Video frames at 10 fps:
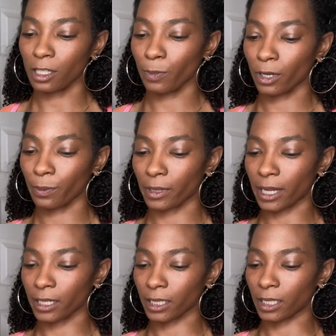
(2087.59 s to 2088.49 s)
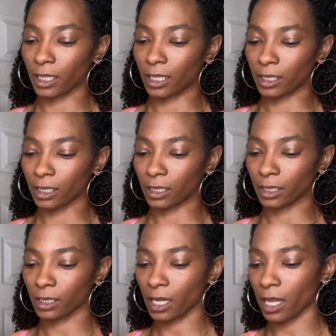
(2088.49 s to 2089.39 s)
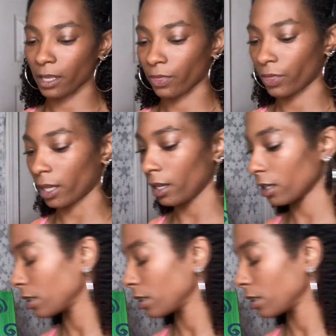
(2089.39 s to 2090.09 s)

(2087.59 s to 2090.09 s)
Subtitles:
this purple out again because it's kind of thick.